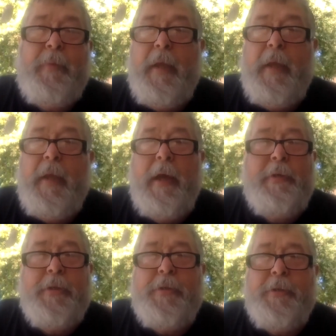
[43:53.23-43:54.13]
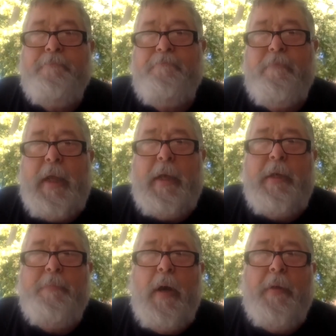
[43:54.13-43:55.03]
Yeah, just take a deep
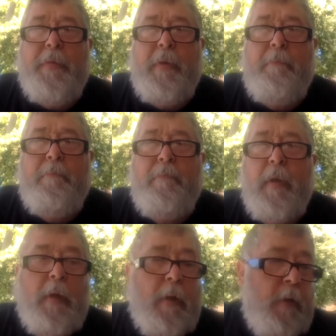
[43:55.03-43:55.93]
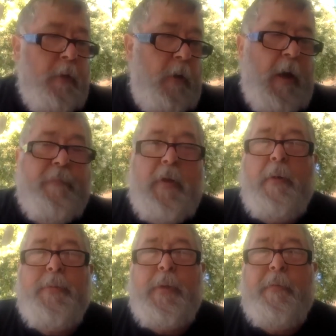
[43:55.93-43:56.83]
breath, and you're going to have
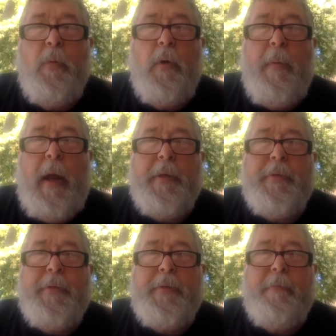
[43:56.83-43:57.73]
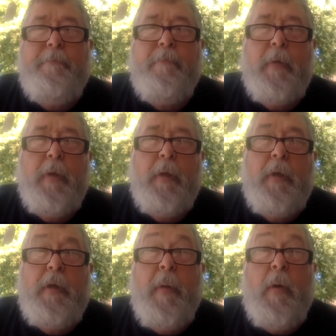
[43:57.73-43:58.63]
times you're going to have to wear a mask.
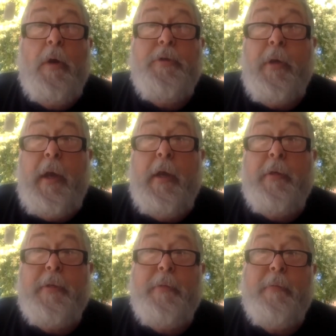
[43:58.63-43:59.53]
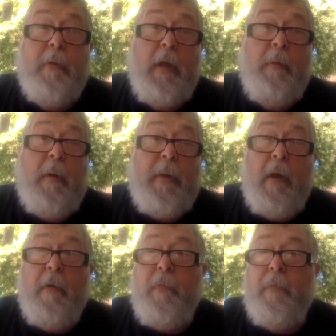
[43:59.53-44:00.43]
You better wash your hands, and better be
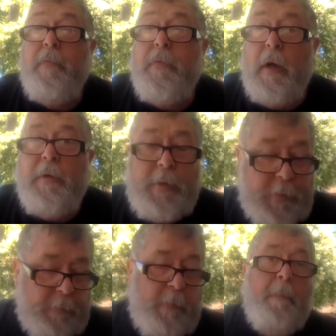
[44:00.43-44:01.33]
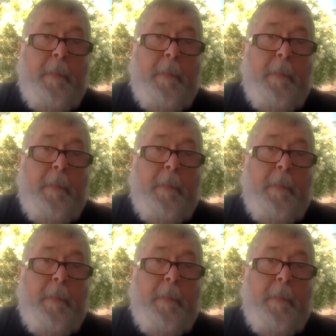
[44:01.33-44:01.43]
careful. Talk to you soon.